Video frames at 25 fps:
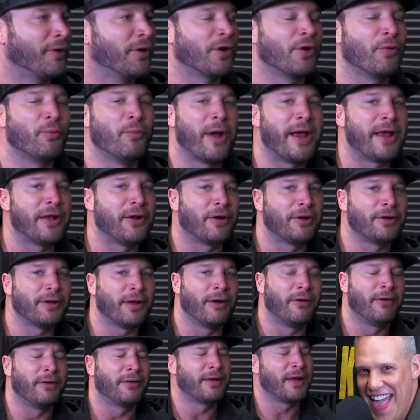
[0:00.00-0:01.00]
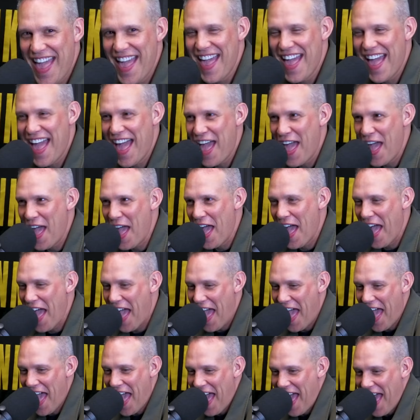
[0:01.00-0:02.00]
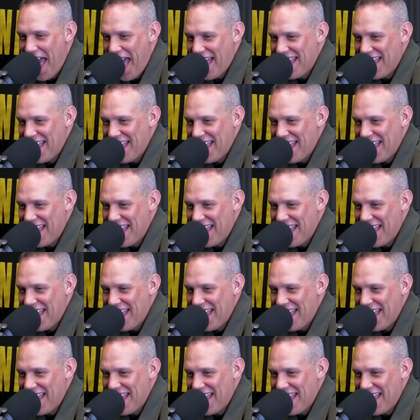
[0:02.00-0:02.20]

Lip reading: going to wait on. Oh, God. Andy's the worst.